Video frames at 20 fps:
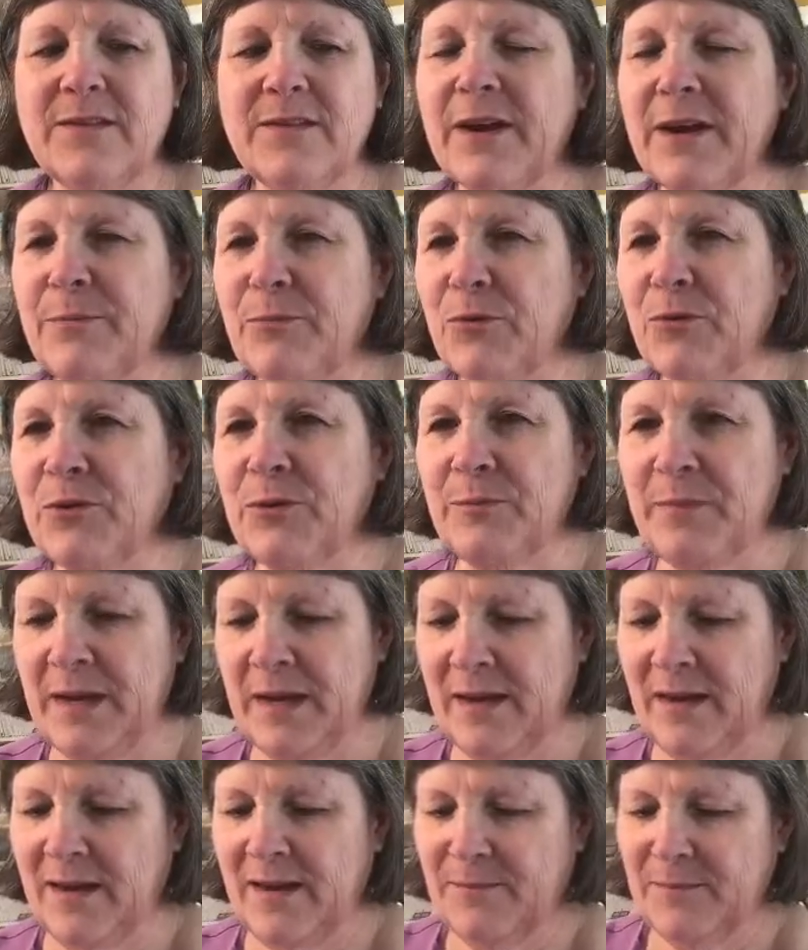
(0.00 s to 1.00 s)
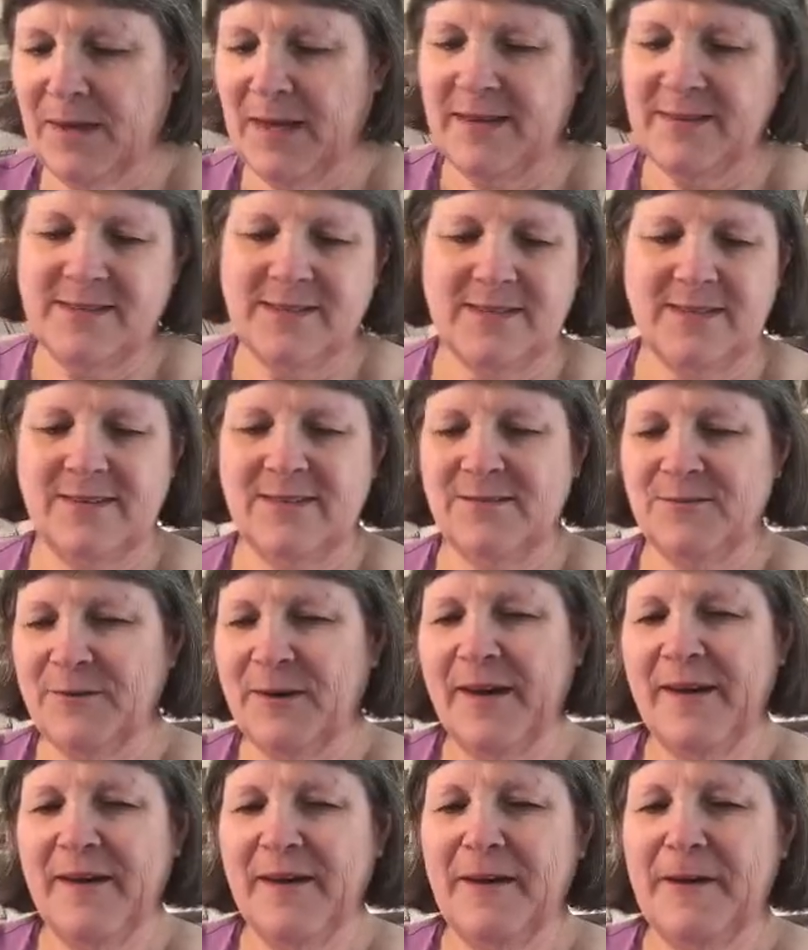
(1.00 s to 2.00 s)
April or May, I'm guessing,
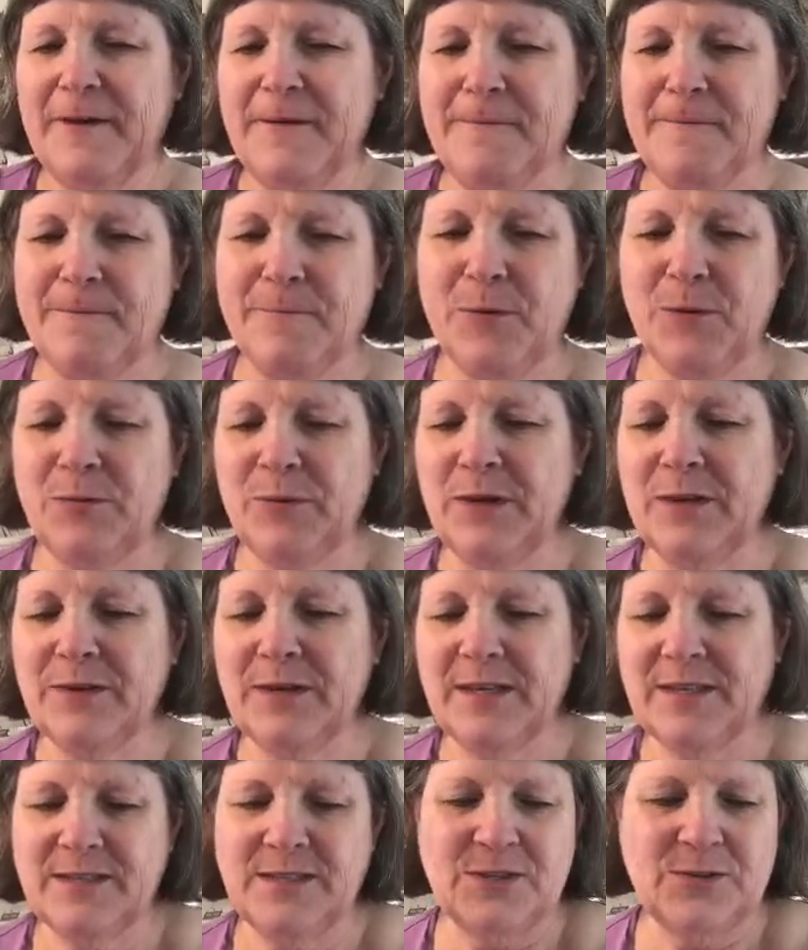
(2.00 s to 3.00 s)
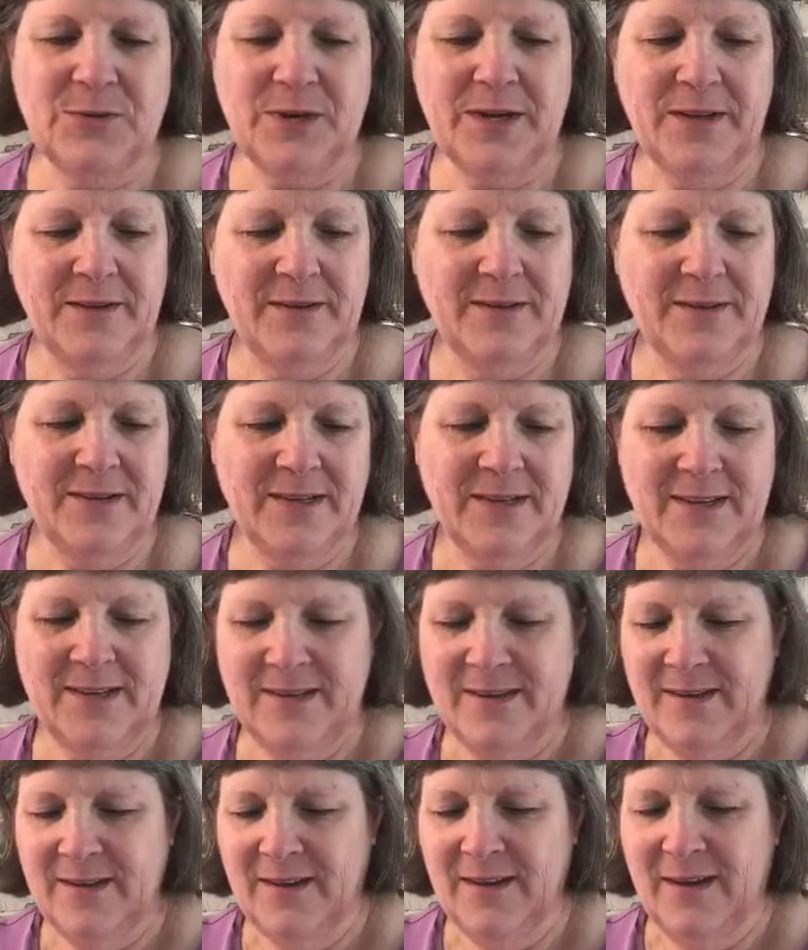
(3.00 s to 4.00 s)
okay? But we'll get to it.
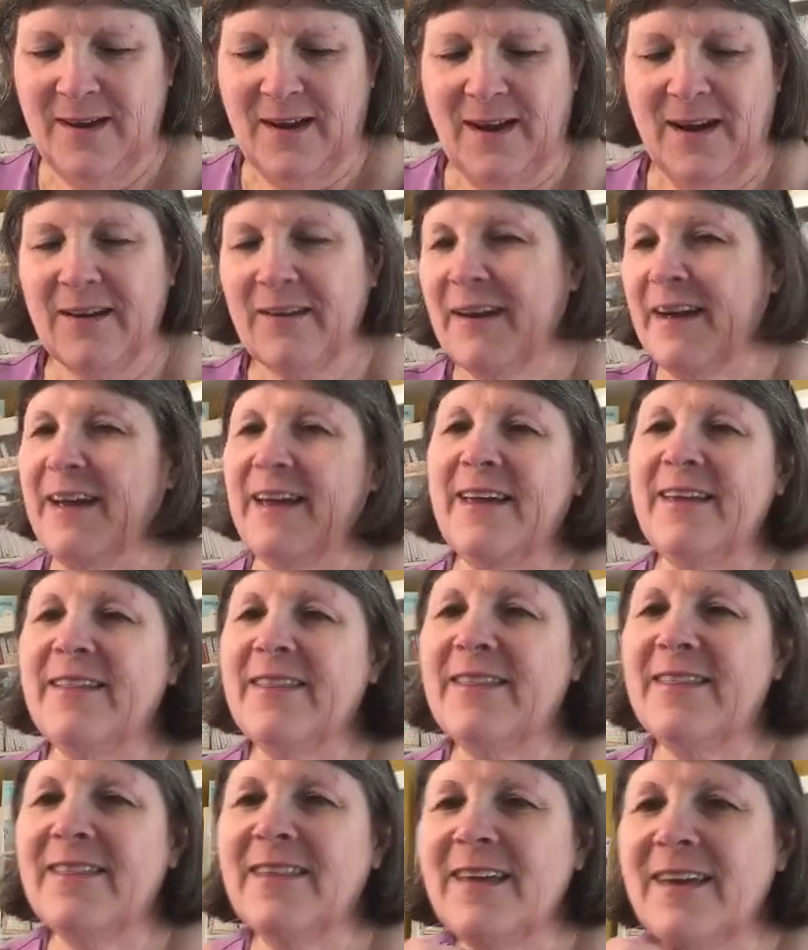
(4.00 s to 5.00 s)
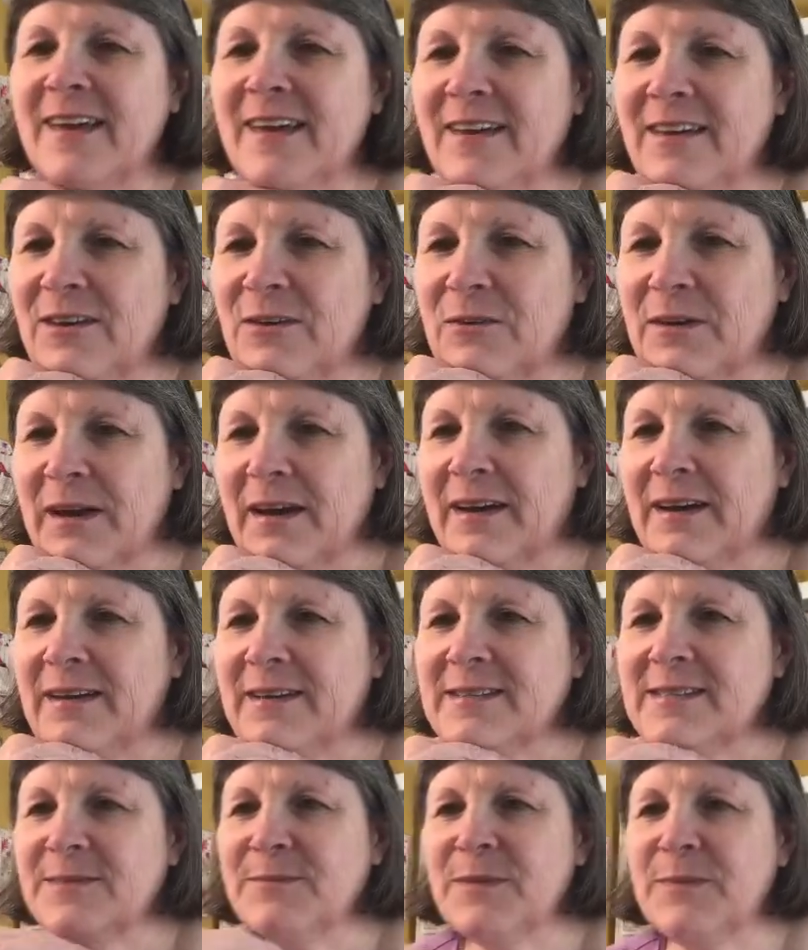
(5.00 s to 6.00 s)
All right, thank you
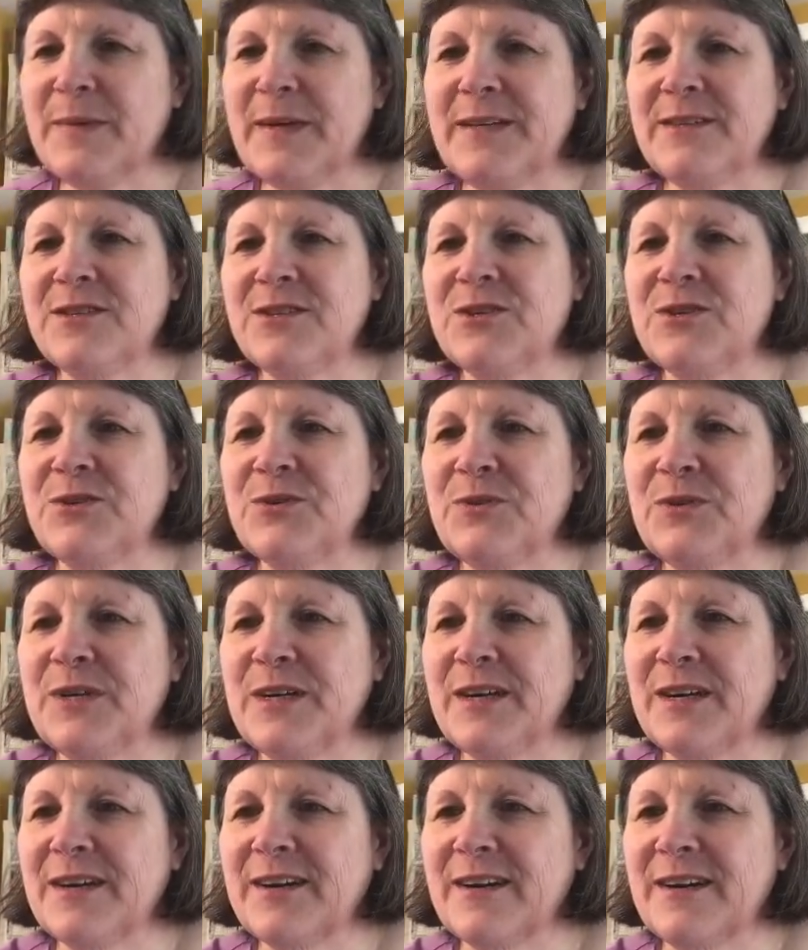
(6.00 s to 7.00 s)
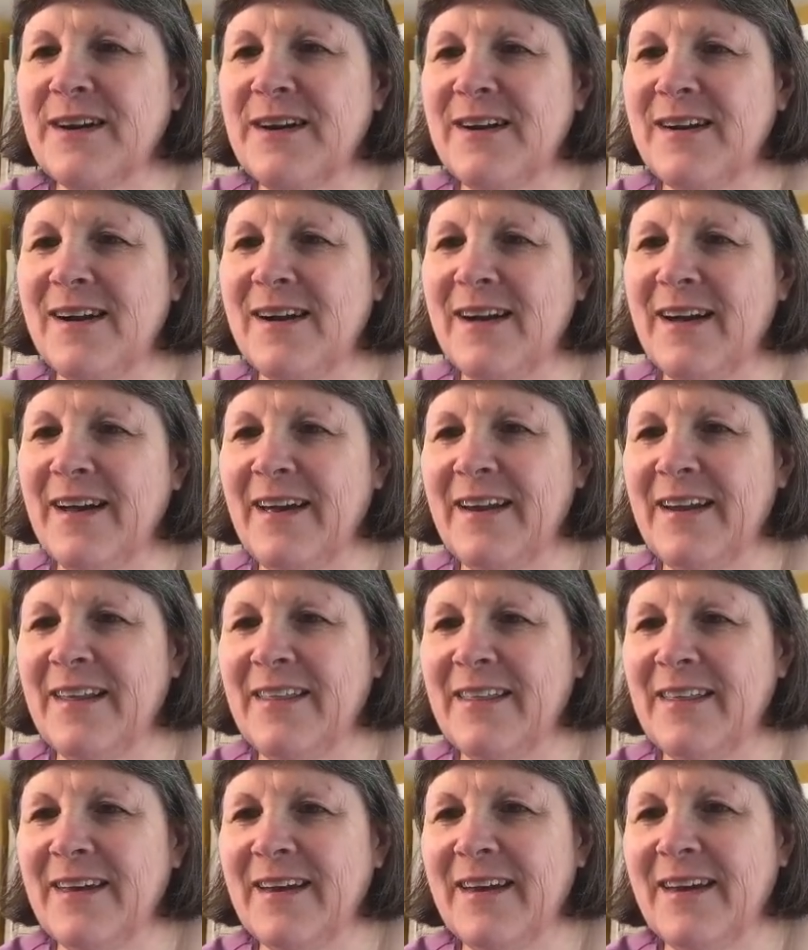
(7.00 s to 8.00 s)
guys. Let me make sure.
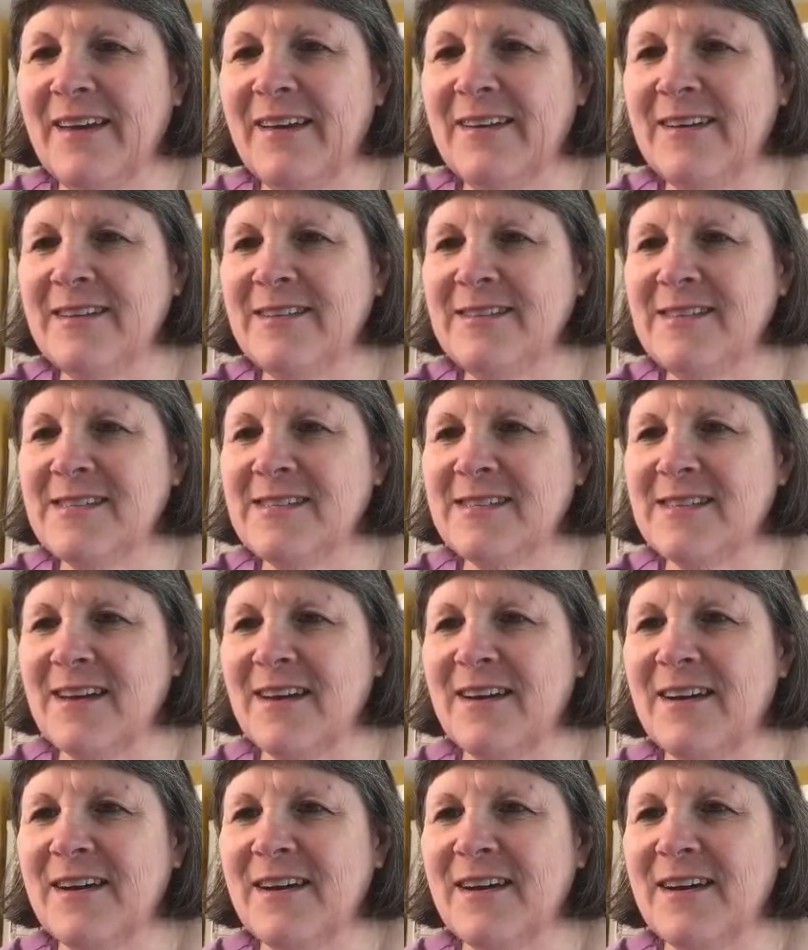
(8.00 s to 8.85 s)
Anything else?